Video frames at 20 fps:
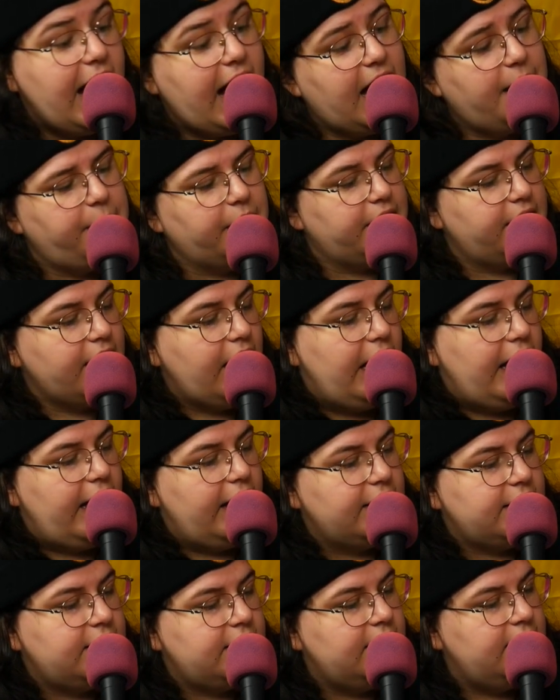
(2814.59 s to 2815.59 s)
I'm a
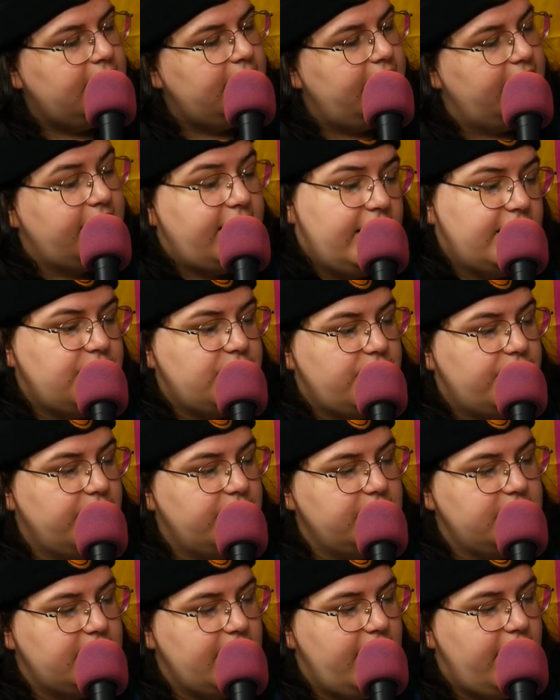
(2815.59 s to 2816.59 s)
goth, in case you
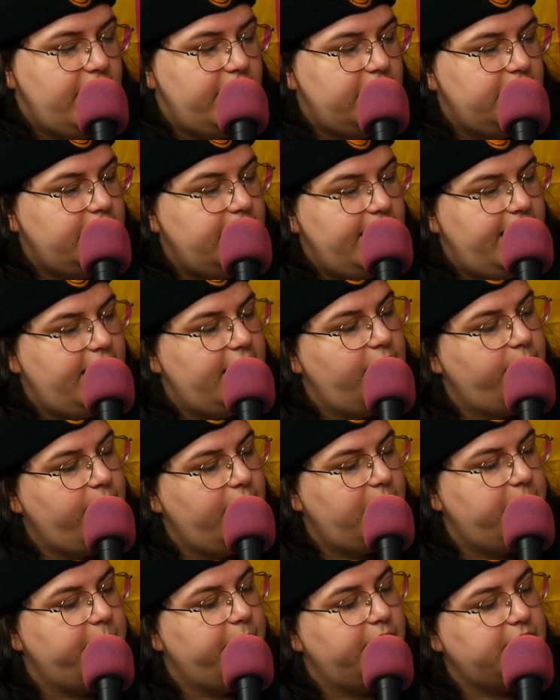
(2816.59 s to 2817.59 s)
couldn't tell, and I
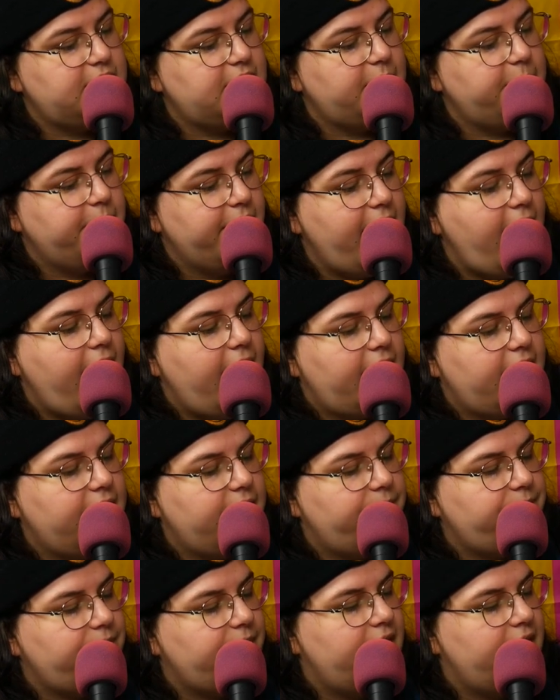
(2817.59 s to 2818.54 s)
wear mostly black.